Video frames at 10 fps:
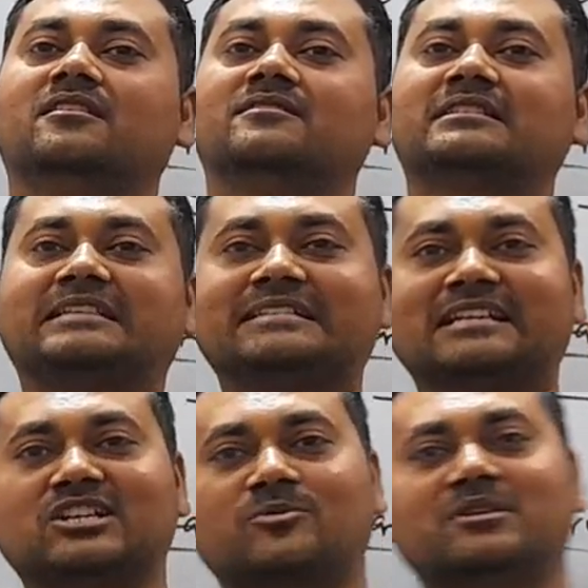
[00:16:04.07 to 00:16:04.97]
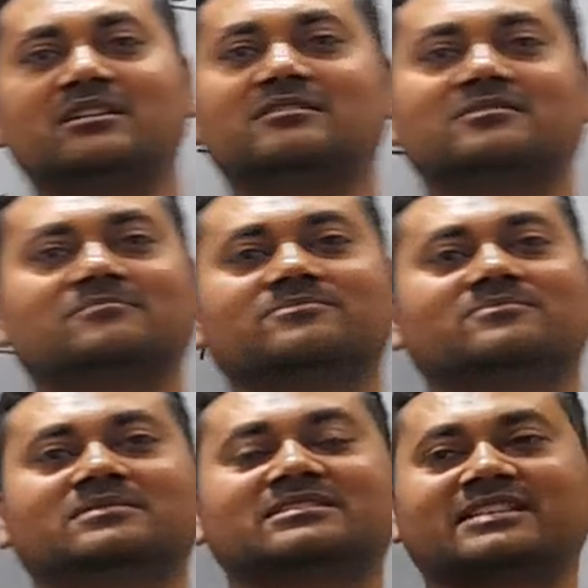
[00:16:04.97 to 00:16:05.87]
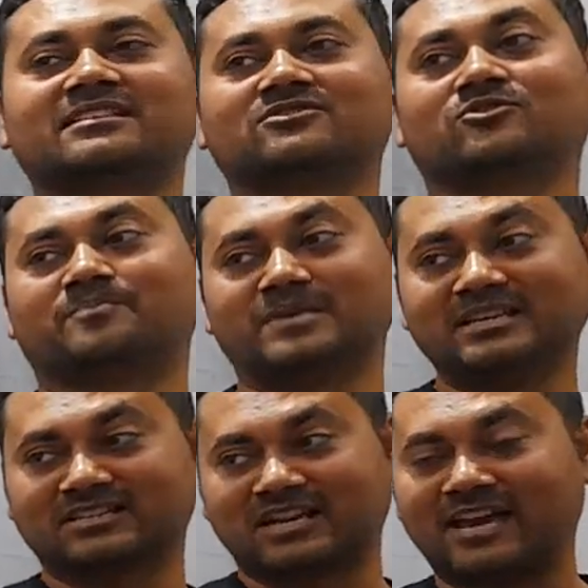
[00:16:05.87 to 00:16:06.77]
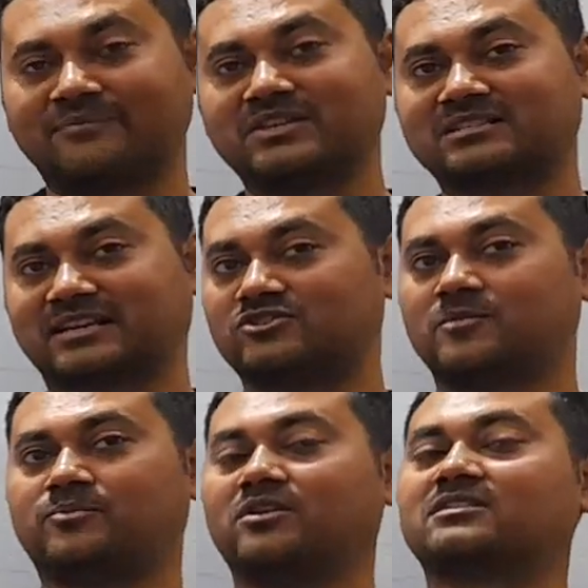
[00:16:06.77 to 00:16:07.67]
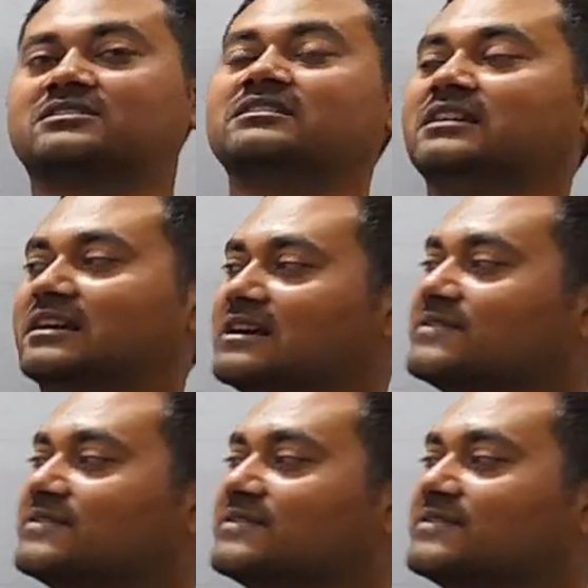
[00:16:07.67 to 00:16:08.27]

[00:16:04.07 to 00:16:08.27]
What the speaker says: The central government is saying, no, please have this kind of policy.